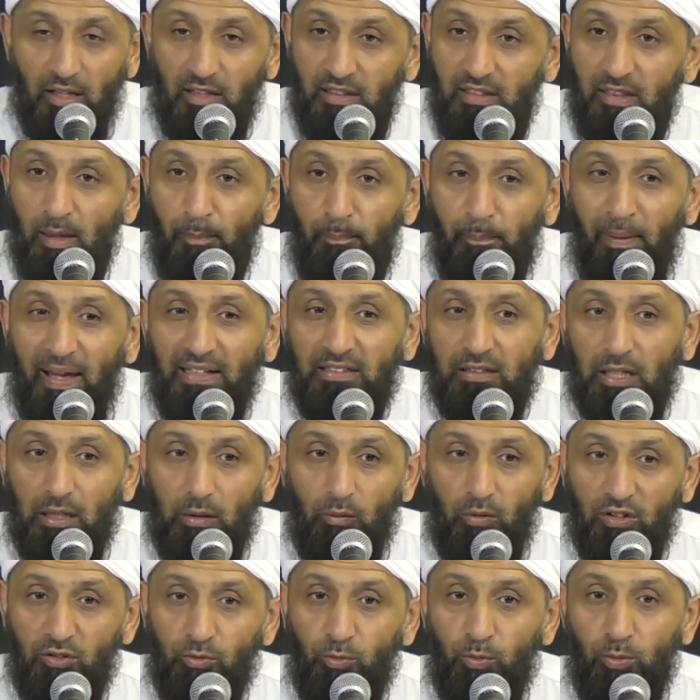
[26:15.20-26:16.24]
The
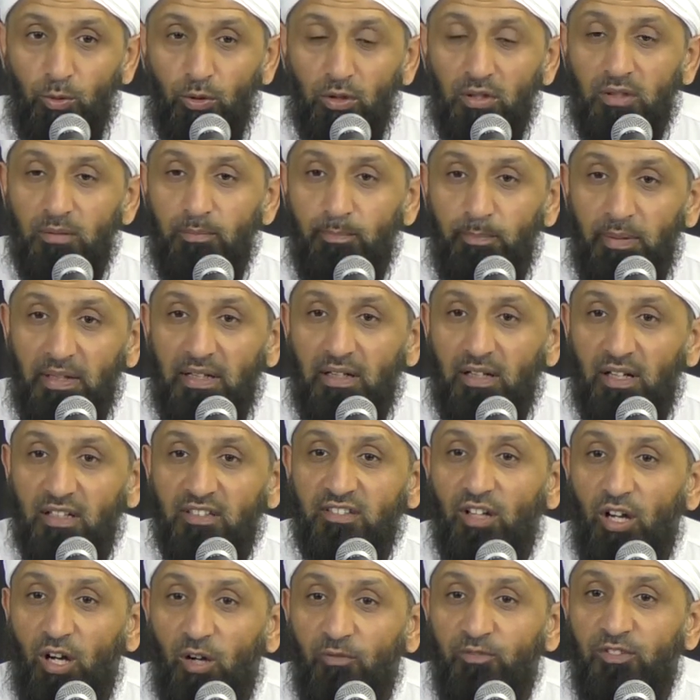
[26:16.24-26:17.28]
battle was won
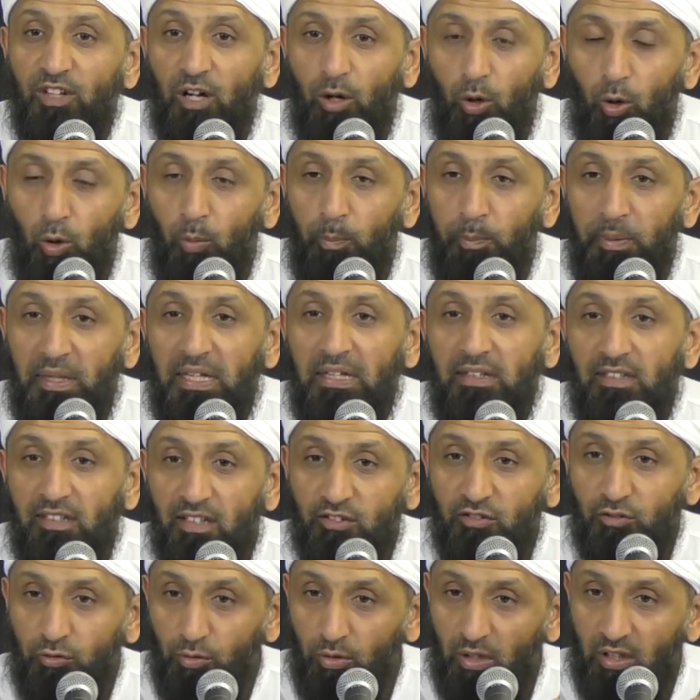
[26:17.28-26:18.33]
because of the
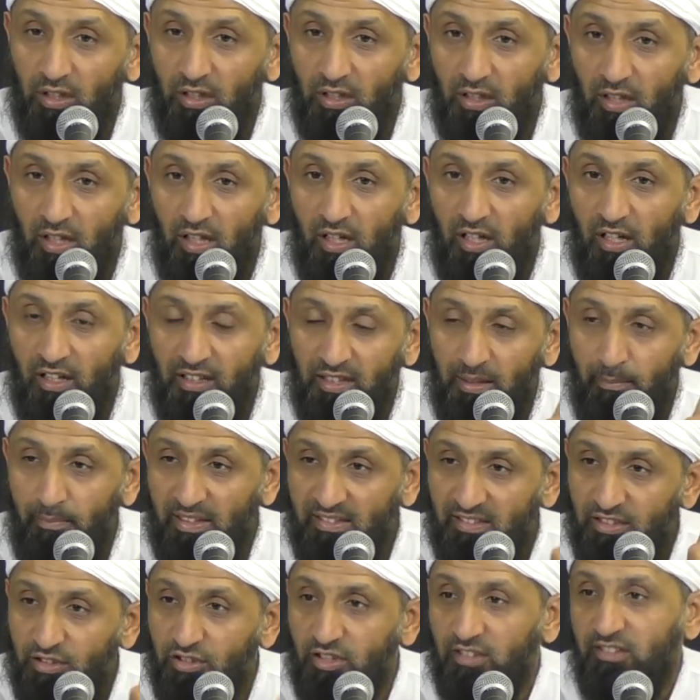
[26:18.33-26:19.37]
obedience to Allah and the
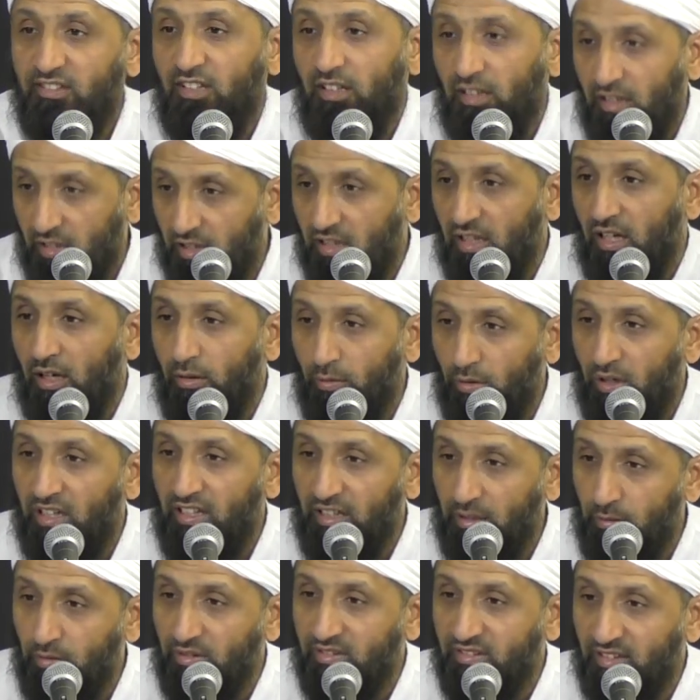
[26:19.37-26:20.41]
Messenger sallallahu
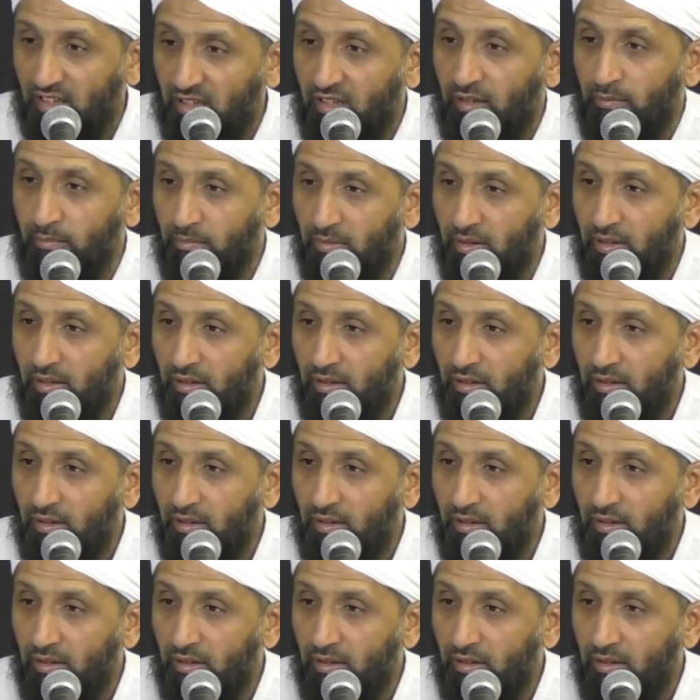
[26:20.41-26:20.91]
alaihi wasallam.